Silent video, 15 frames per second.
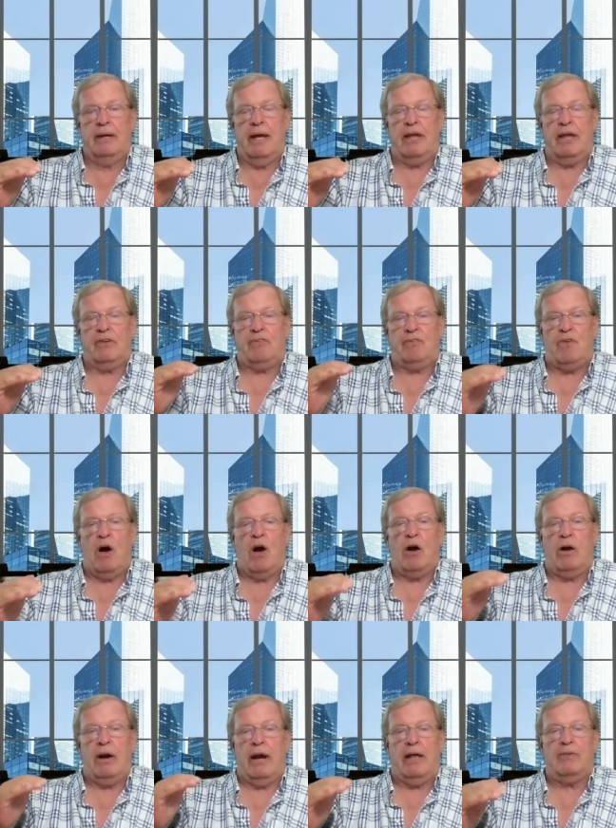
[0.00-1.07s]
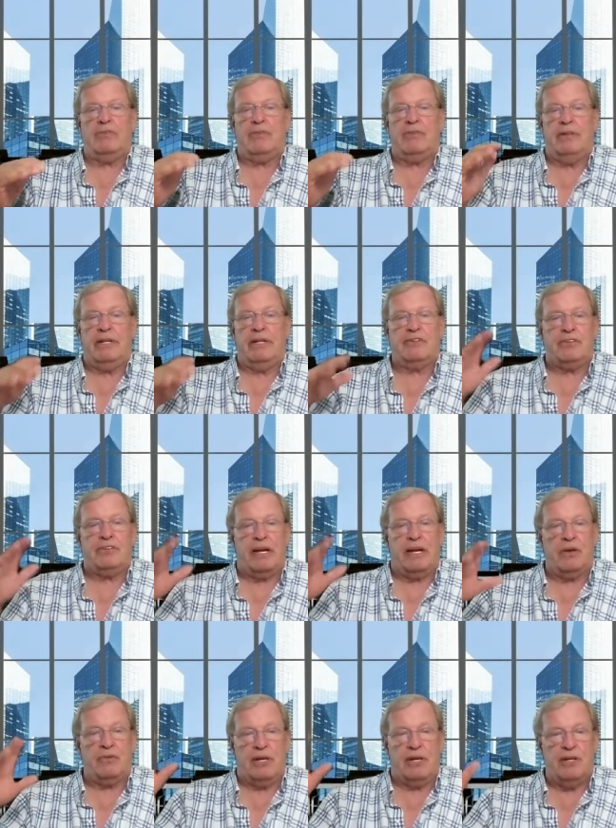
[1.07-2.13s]
as far as the
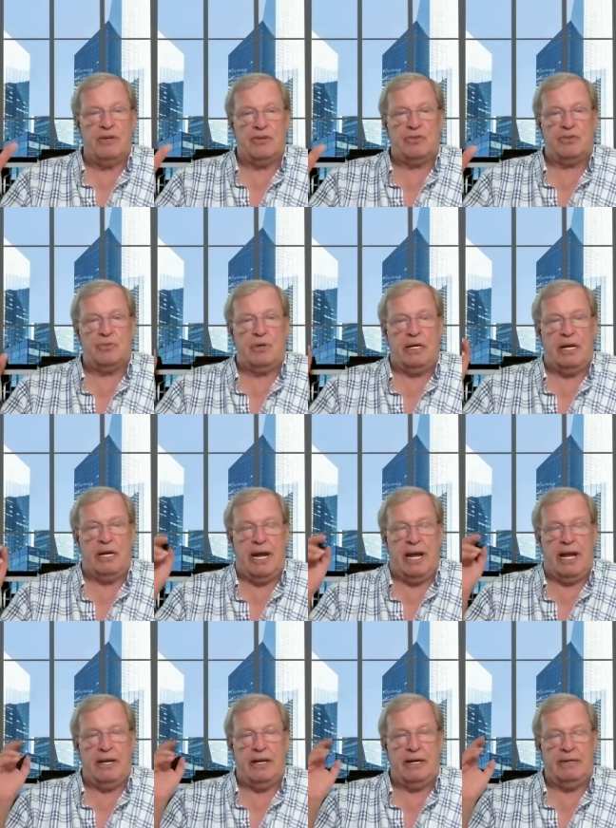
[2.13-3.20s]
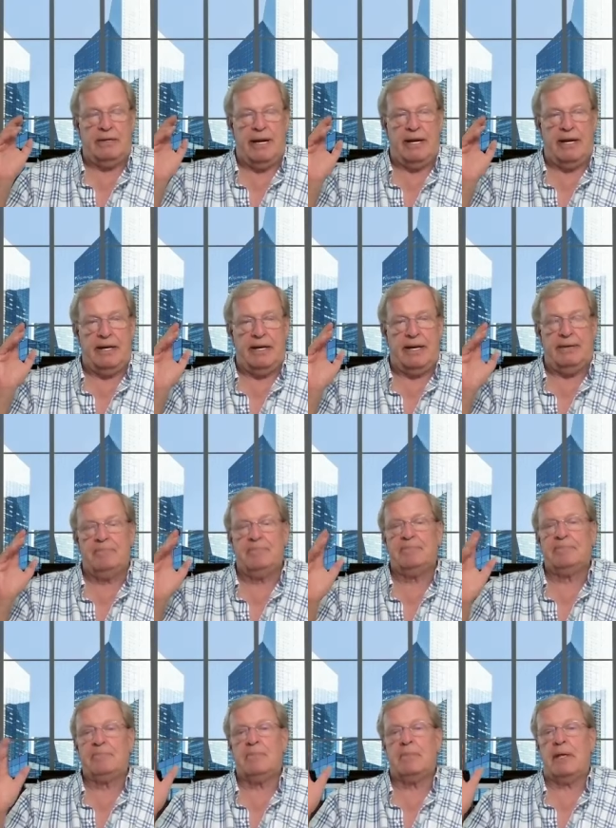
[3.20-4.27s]
sales industry and a, and a
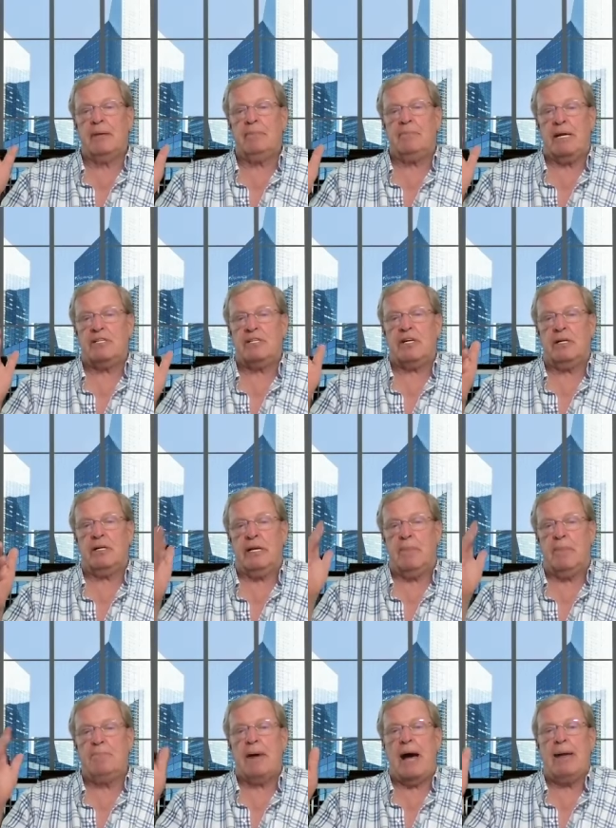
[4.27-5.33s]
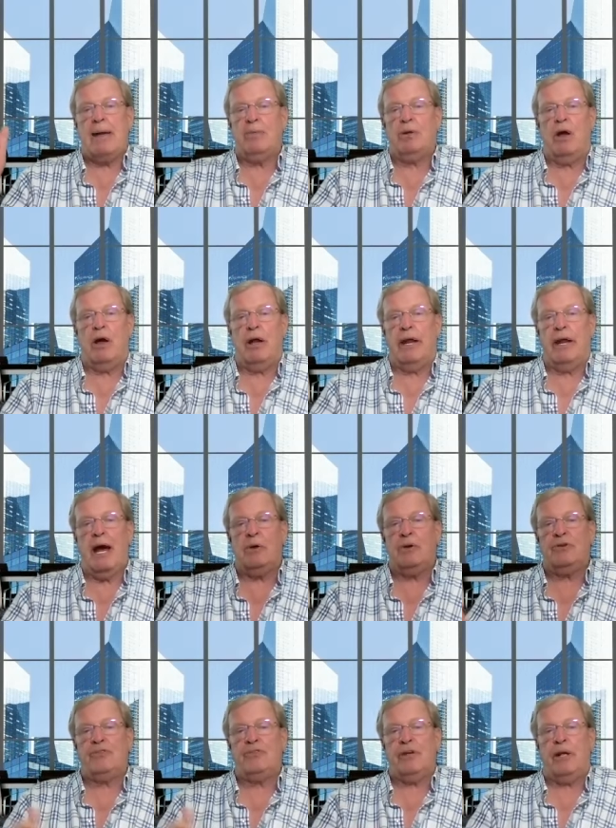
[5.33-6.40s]
basically a bible on how
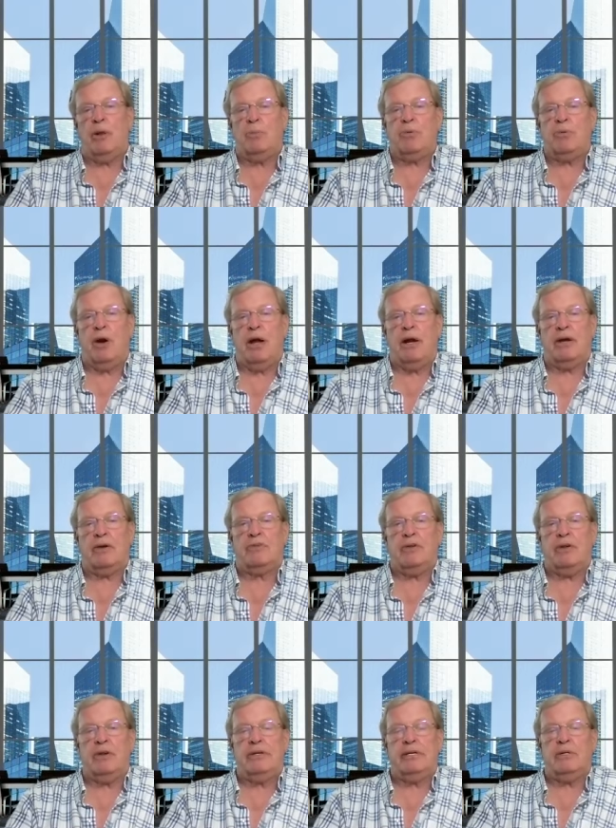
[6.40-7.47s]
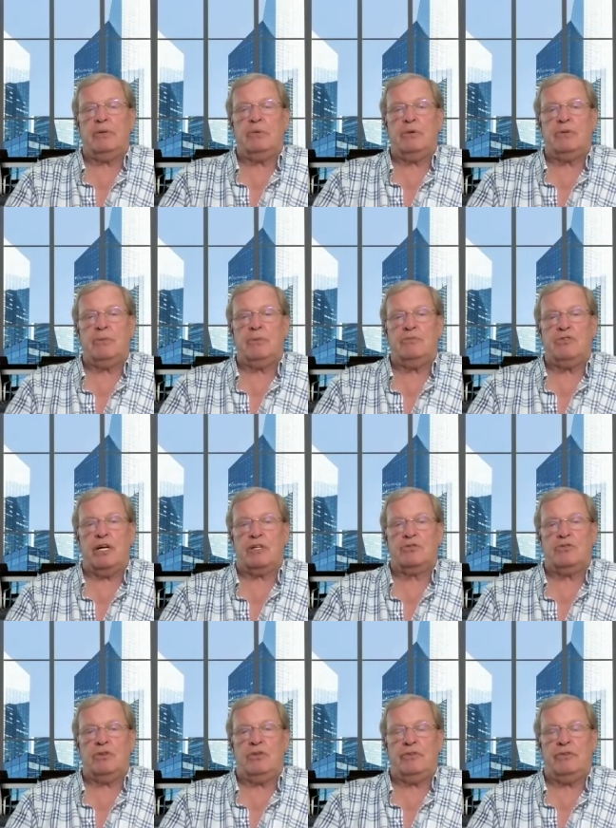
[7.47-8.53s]
to sell products and deal with
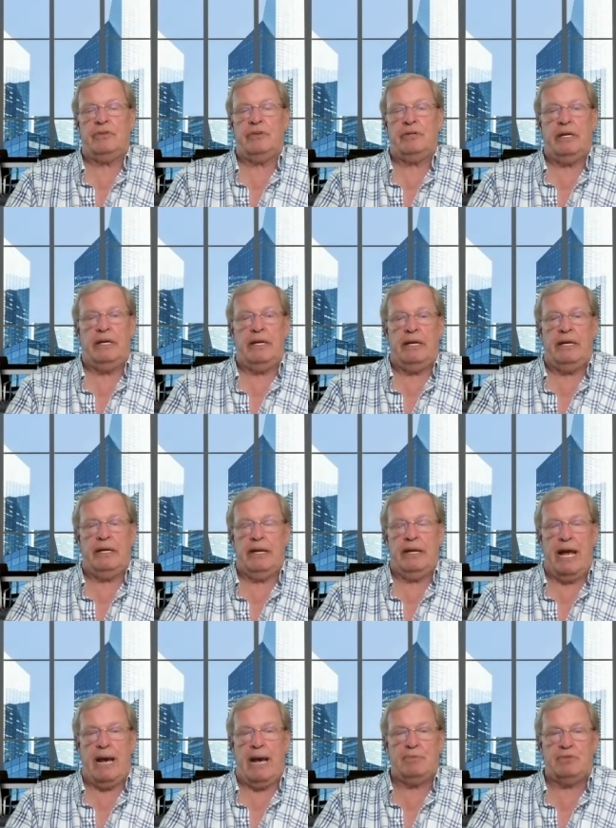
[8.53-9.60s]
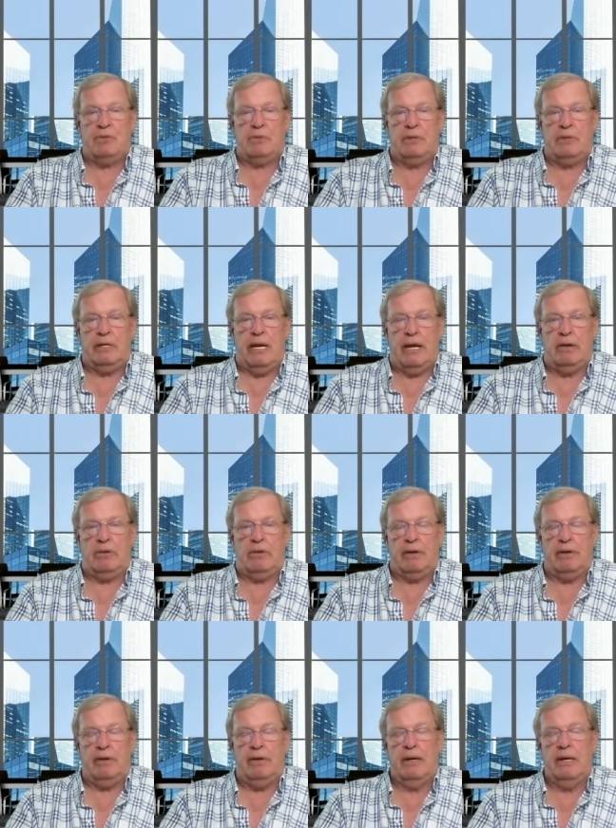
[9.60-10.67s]
objections. He, he absolutely nailed it.
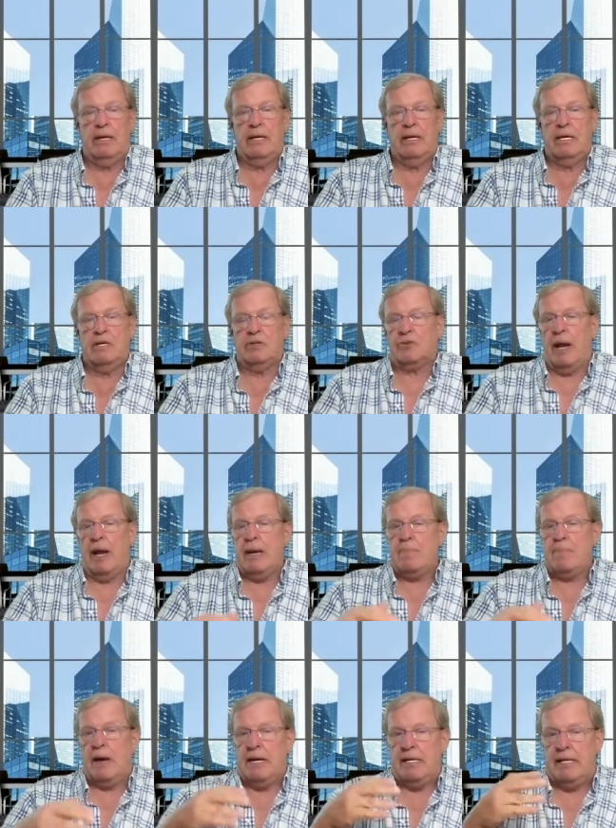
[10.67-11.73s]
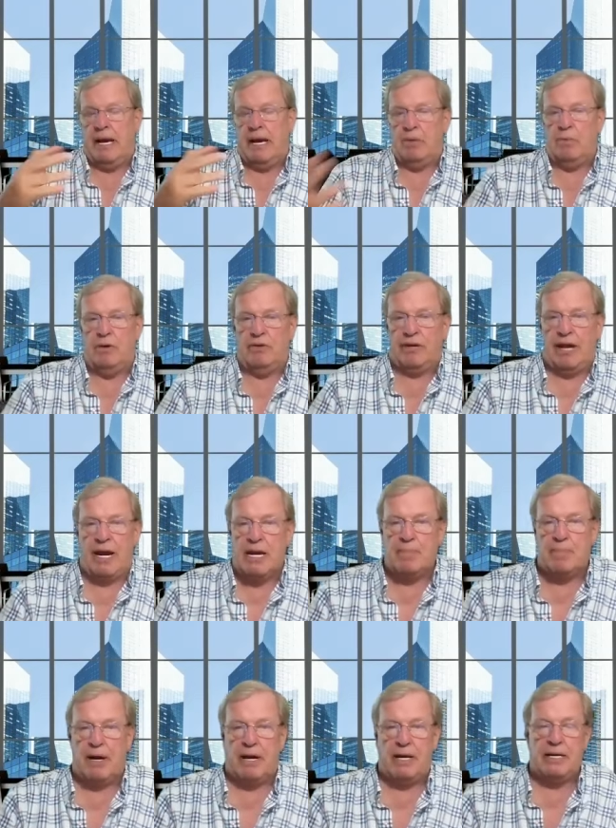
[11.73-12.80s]
So anybody that was
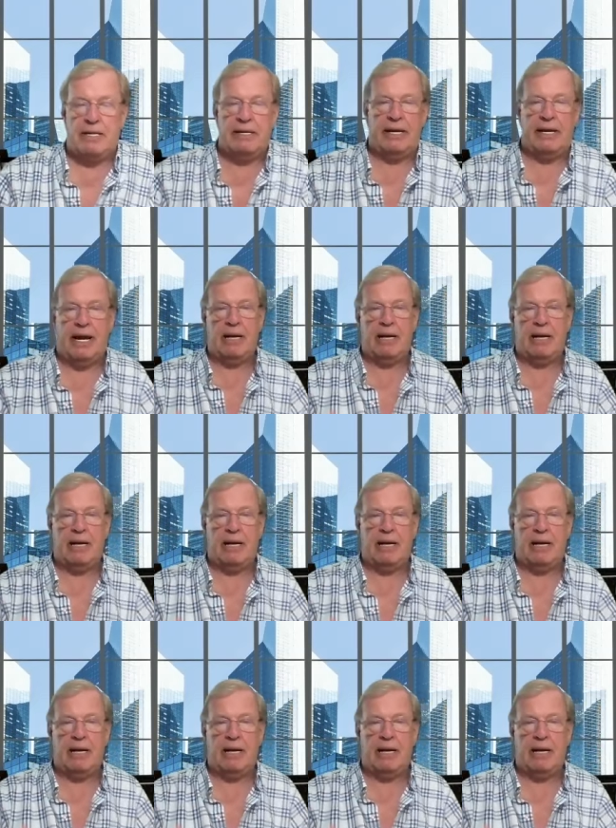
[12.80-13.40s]
anybody that had a